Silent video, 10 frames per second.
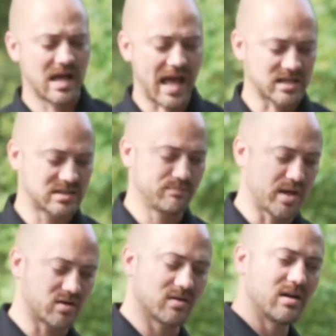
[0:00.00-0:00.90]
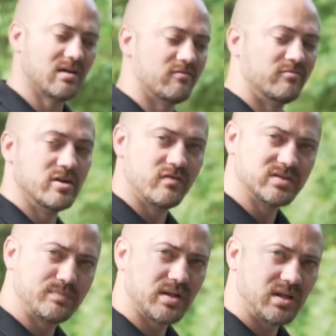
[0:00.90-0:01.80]
actually better rear
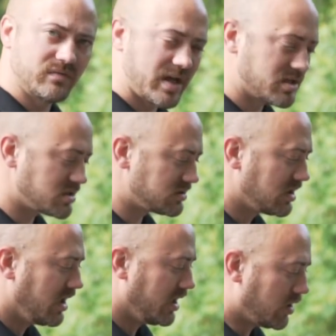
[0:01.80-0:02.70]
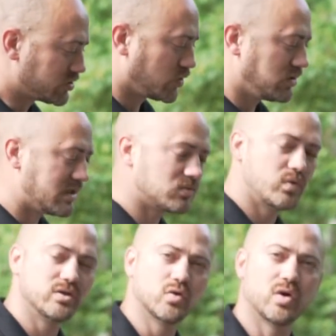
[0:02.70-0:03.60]
visibility advantages, and also less
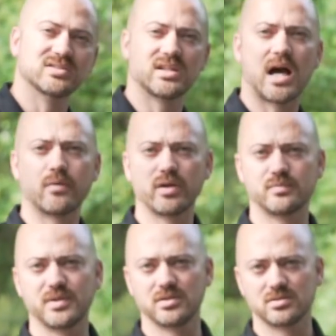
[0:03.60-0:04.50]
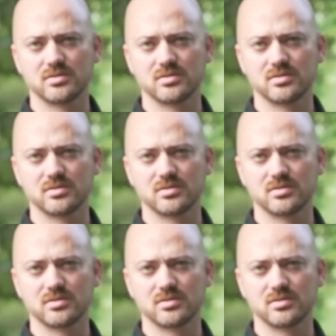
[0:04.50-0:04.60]
wind noise at highway speeds.